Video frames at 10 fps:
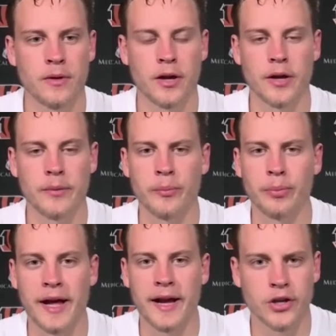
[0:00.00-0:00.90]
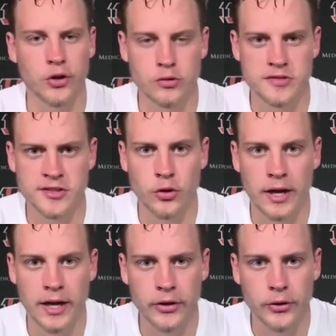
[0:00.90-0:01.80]
the black codes in
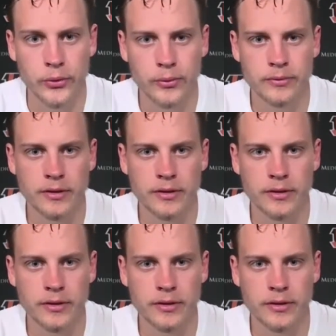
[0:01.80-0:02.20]
Ohio.